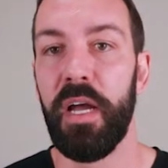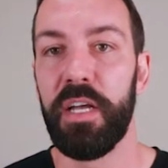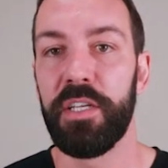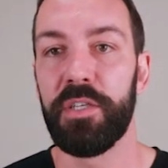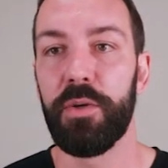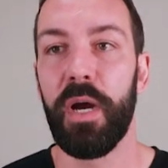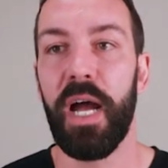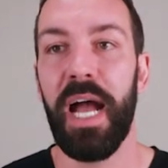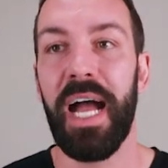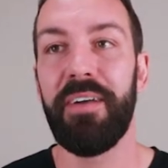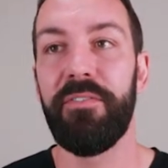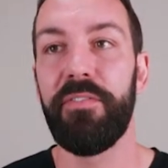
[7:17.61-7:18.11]

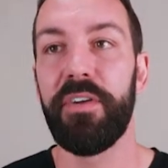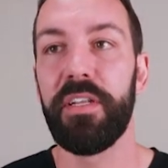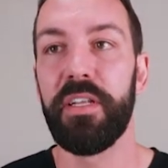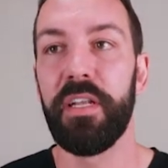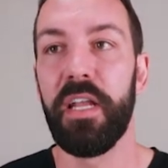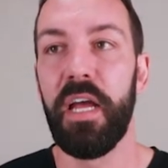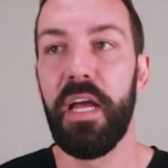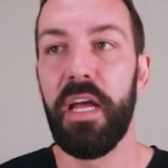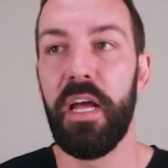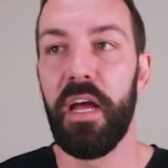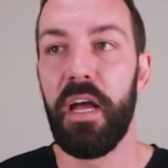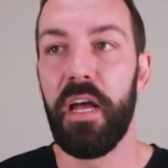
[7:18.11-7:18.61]
So
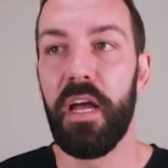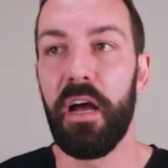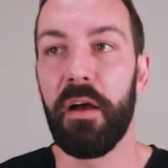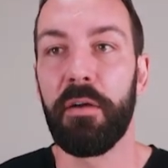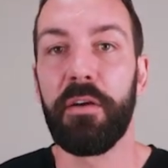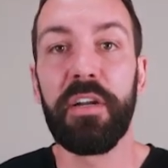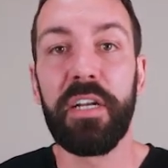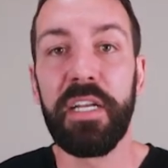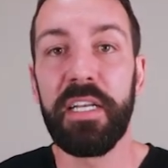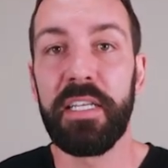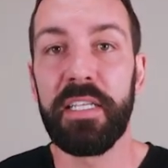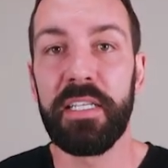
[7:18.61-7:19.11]
I'm
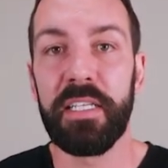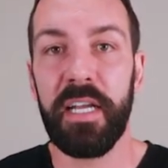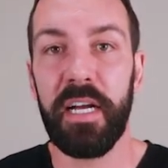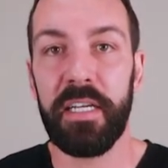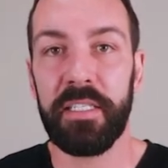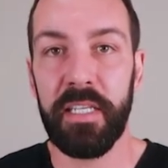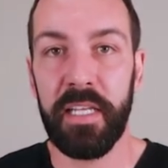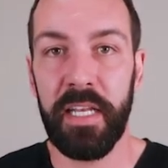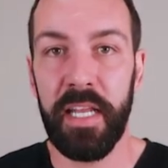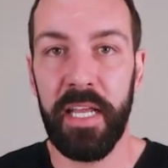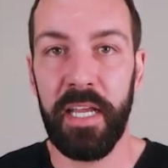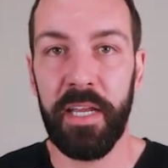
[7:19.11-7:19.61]
going to
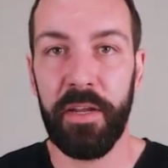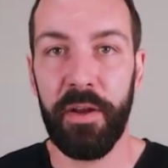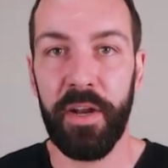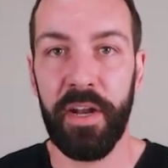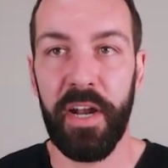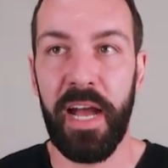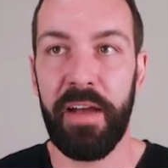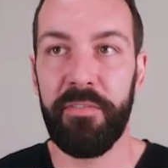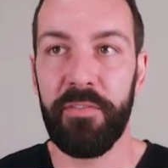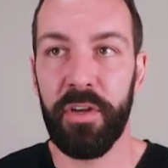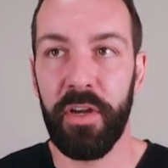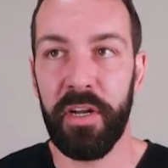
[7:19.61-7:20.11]
discuss it here, and
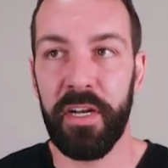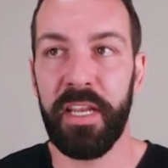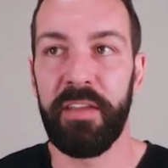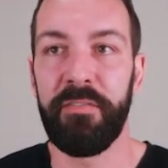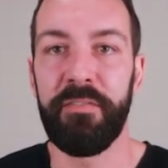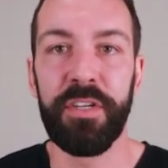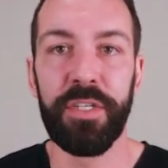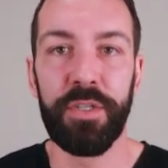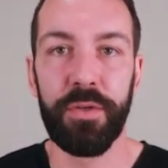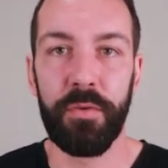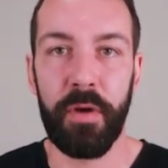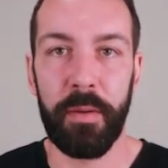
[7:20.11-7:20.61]
I haven't got any
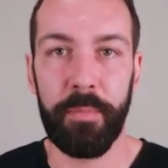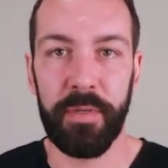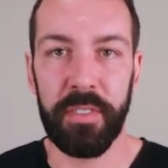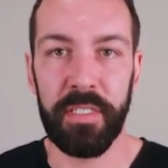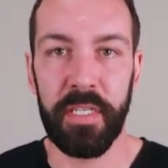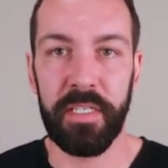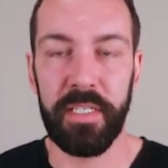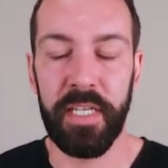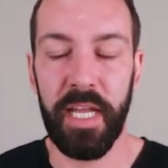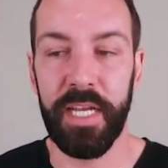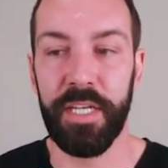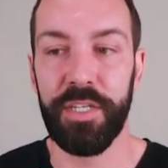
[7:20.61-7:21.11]
visual
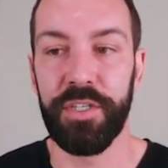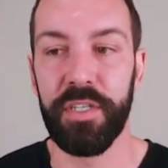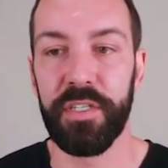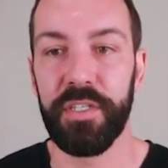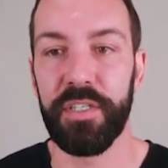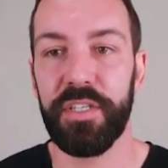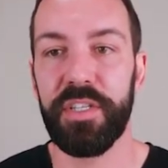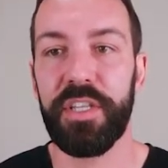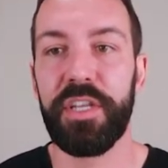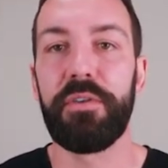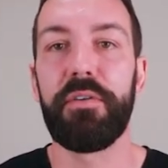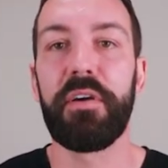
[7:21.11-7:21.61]

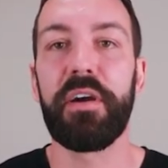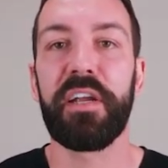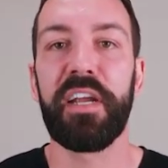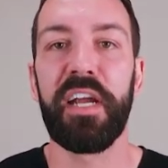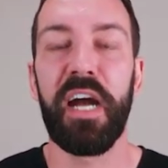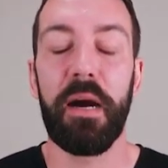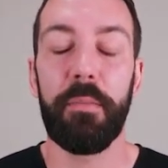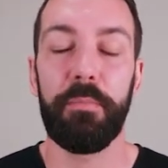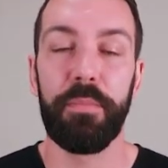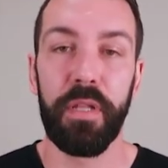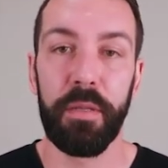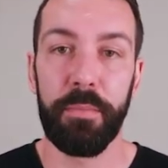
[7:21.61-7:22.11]
representations. There are a
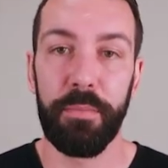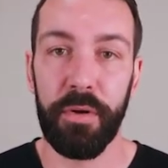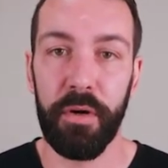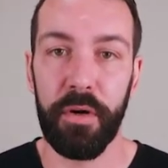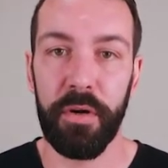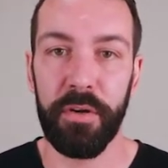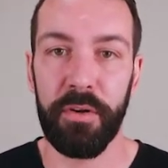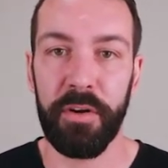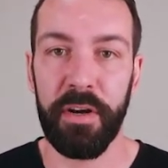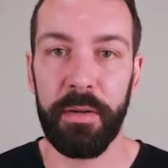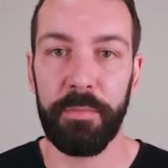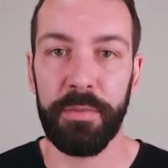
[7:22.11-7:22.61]
couple of
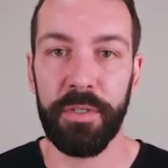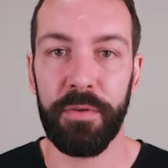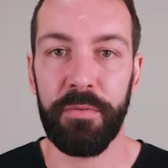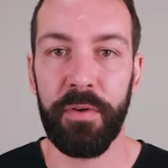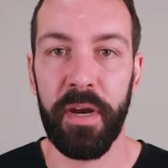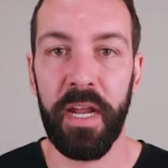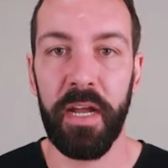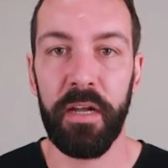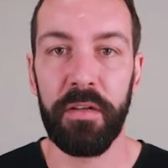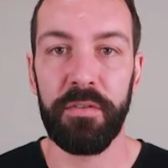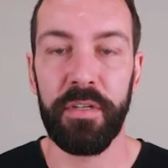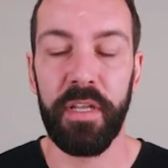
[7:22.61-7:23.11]
programs
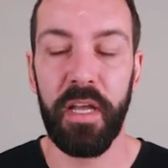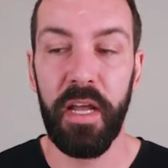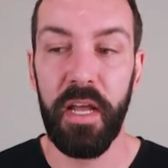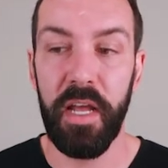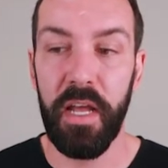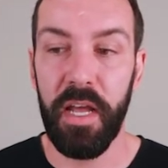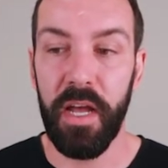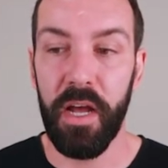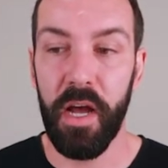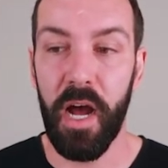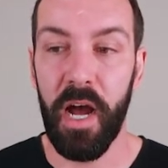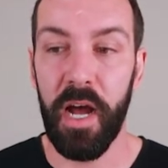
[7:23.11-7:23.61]
around
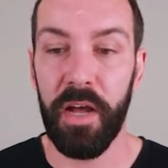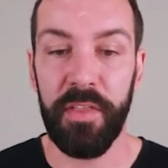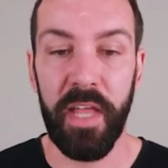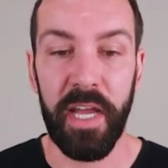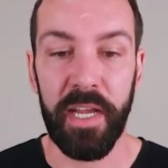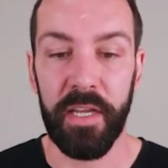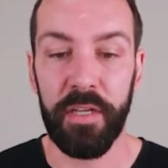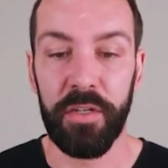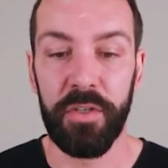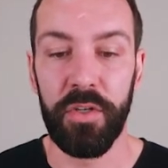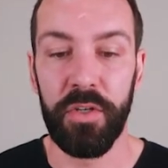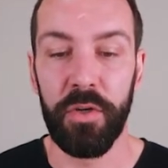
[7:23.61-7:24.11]

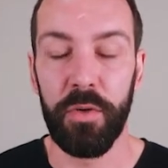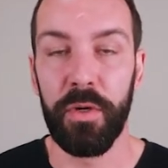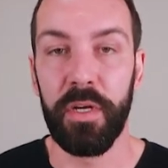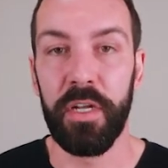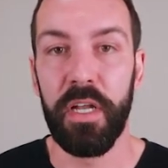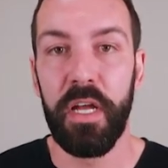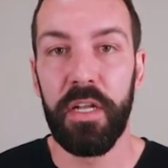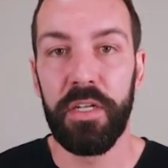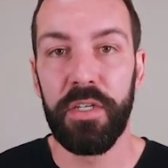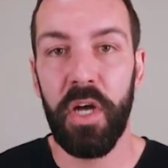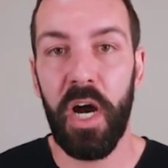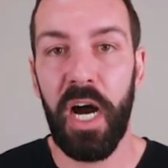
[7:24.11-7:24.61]
that can do
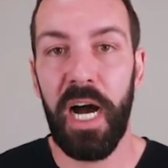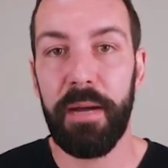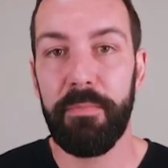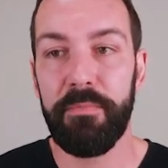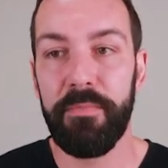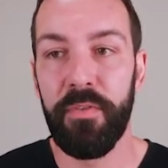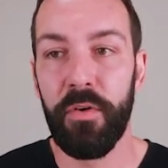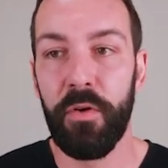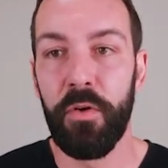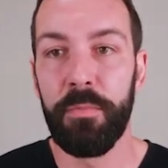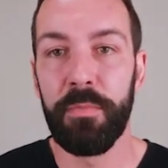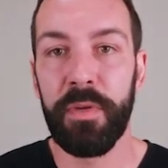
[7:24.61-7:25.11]
it.
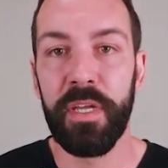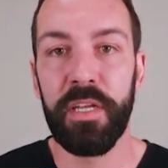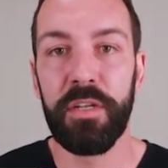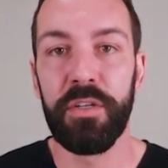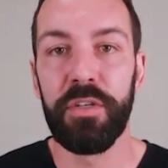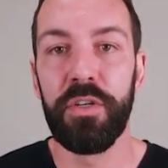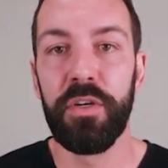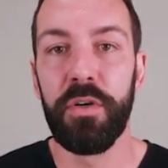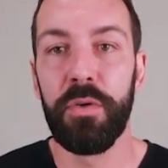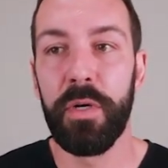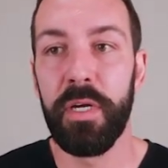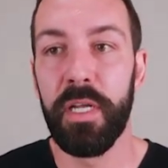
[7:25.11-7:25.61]
Typeform can
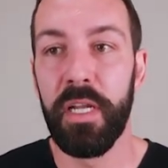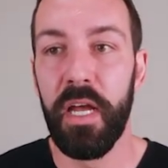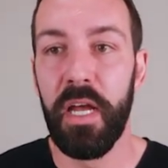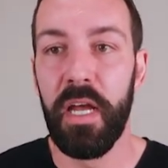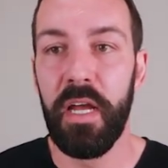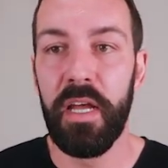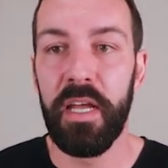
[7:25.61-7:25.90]
do it.